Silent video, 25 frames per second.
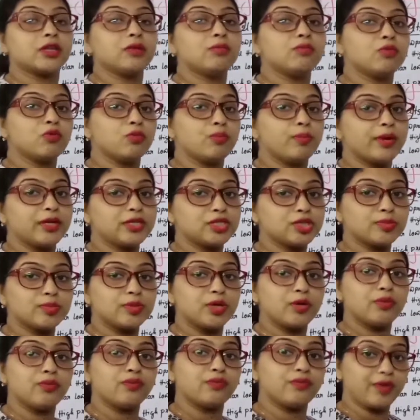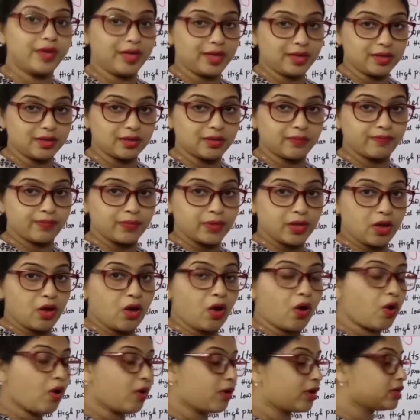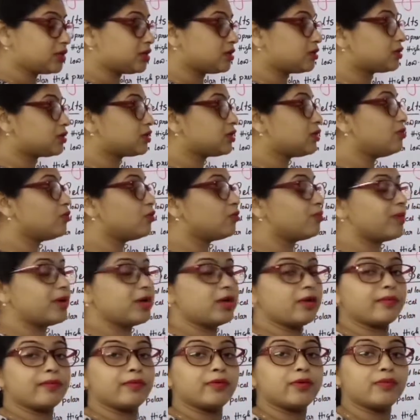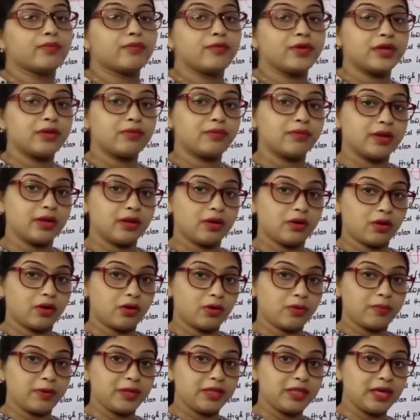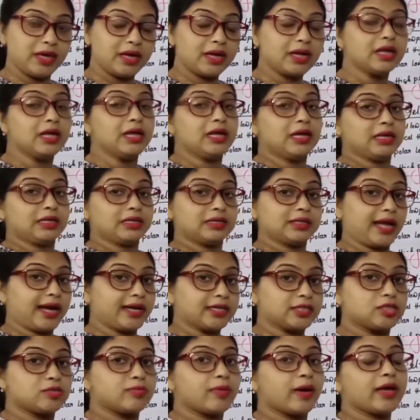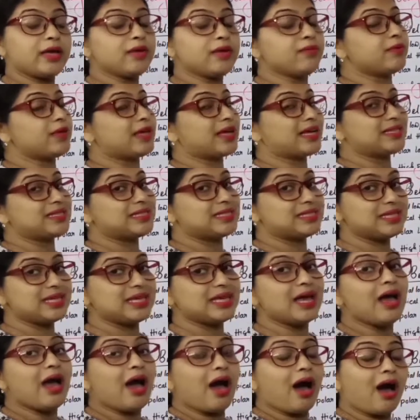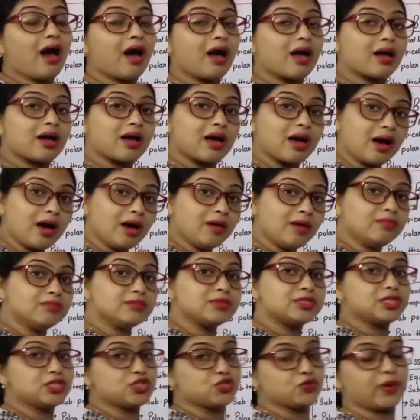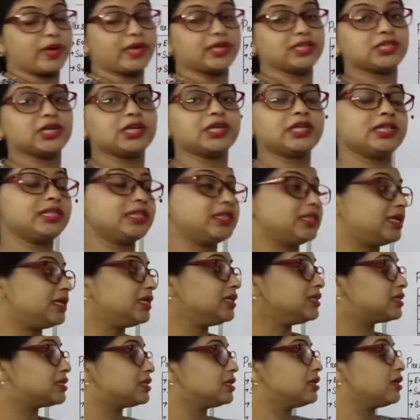movement of the wind. Horizontal movement of wind will not be there. That's why we can see a calm situation in this,